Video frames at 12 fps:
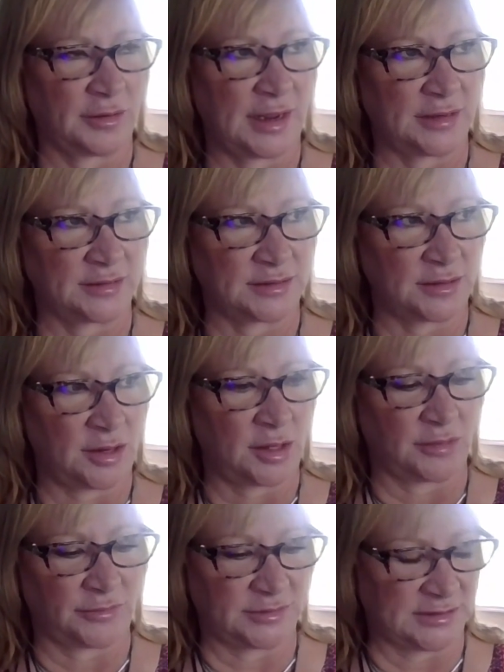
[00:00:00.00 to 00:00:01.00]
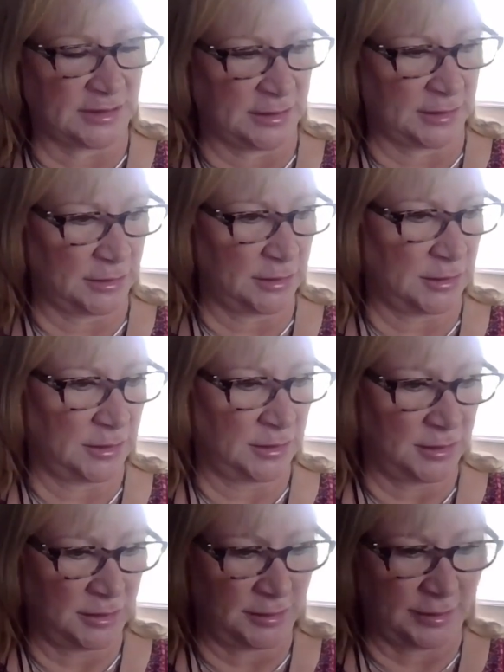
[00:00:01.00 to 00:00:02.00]
has all of us in it
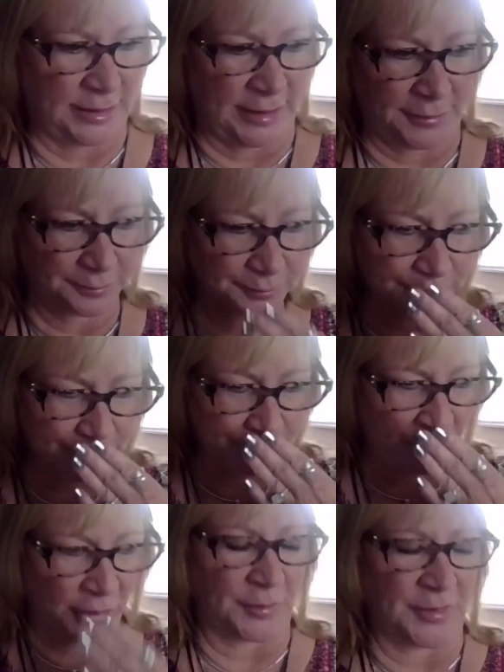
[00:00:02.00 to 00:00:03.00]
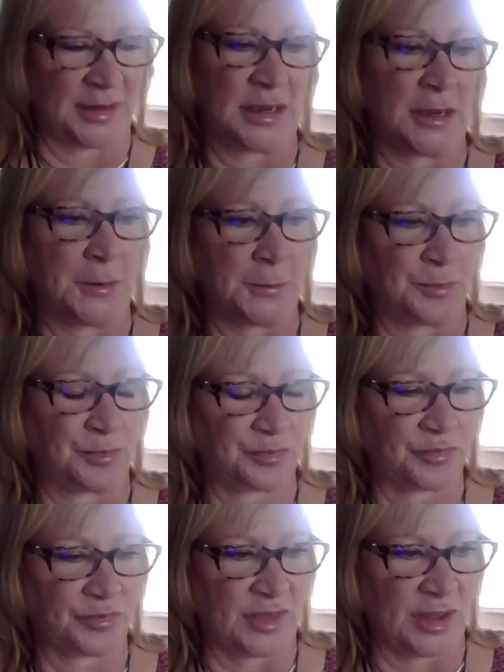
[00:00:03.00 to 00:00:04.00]
that, pardon me,
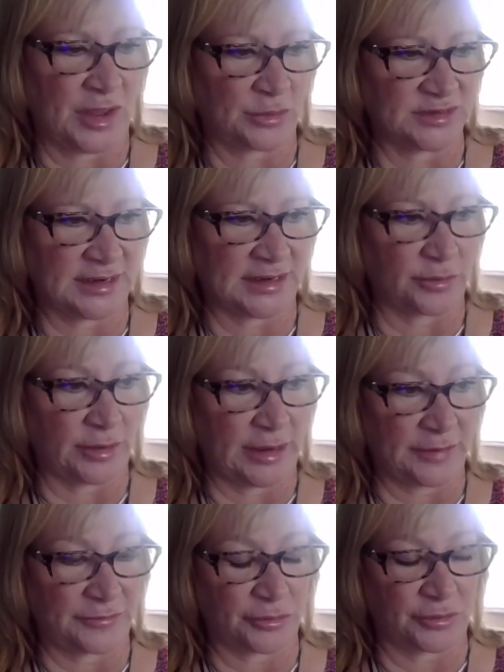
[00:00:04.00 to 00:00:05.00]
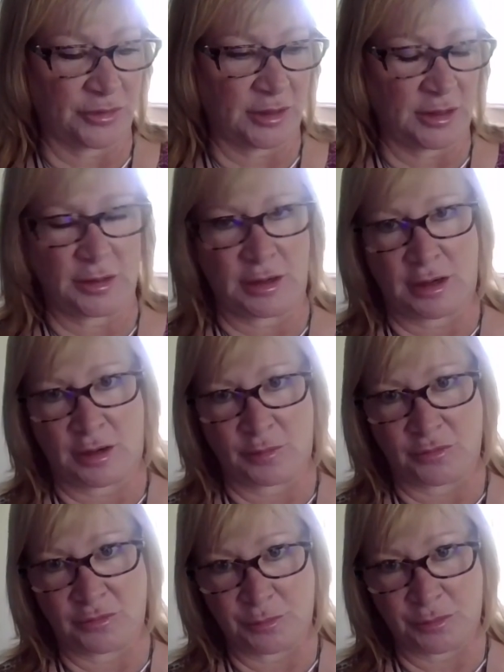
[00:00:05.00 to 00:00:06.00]
that was taken right after the
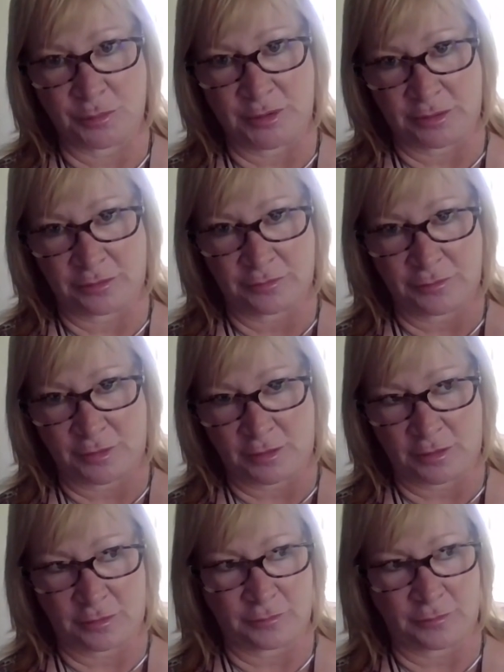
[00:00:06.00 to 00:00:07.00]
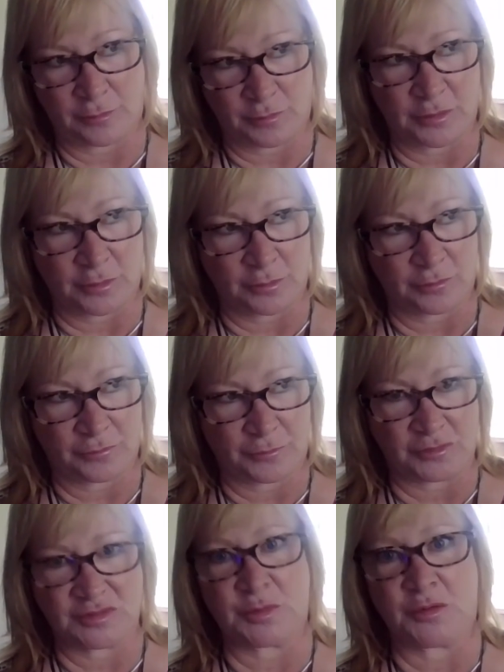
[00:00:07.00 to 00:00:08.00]
movie premiere of the
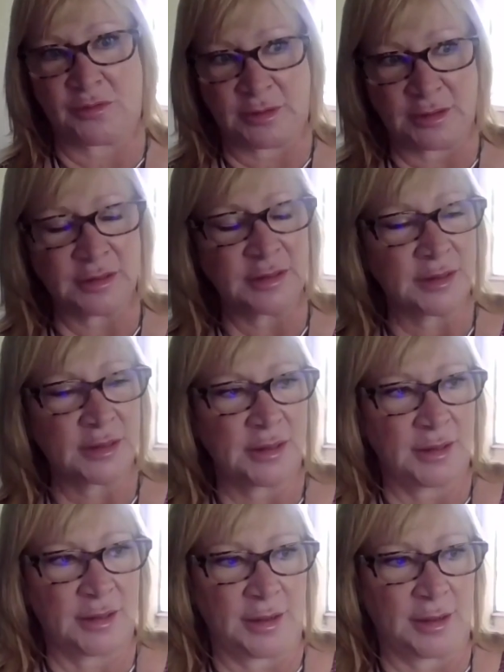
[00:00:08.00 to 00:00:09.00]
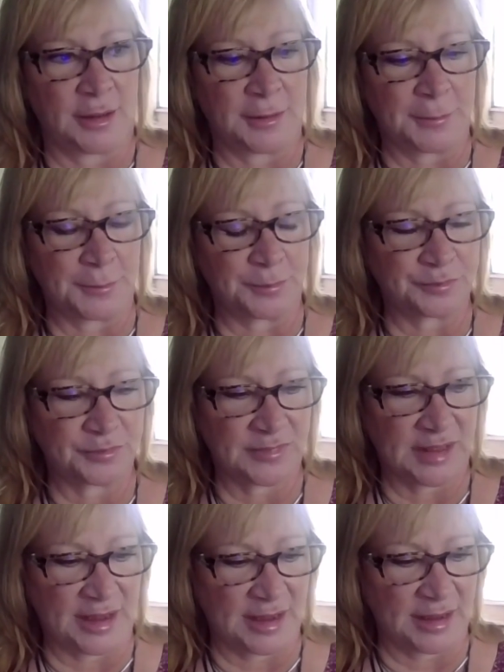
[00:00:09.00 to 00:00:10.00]
first movie.
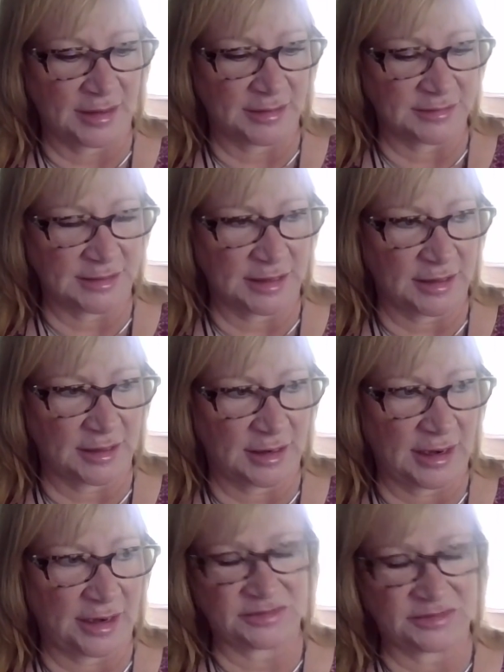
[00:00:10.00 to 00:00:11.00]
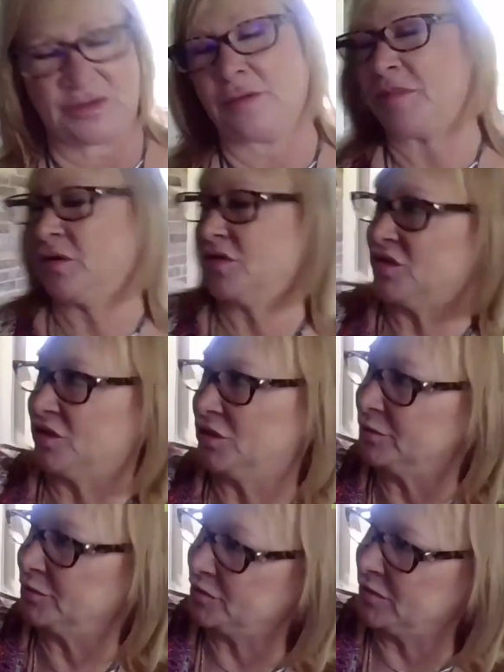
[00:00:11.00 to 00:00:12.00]
And I also have a
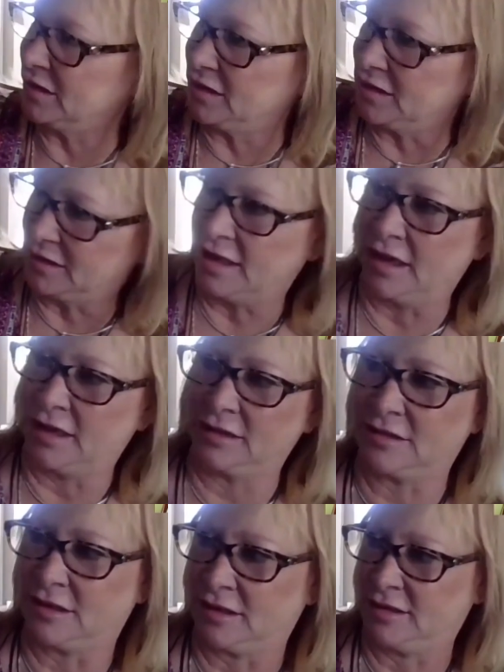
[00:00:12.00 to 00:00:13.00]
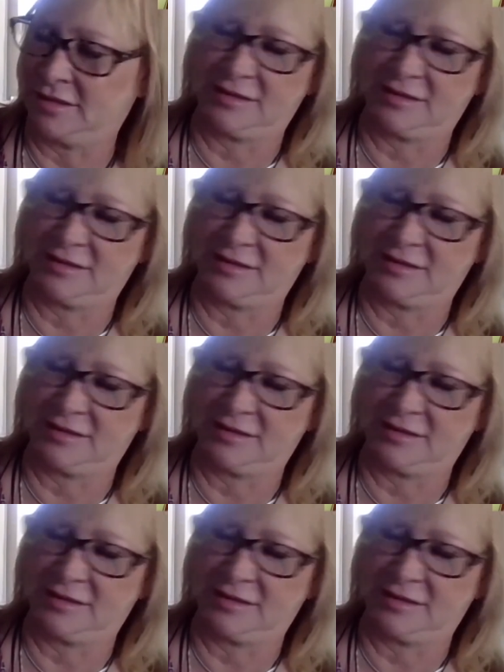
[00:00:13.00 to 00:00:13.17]
poster that is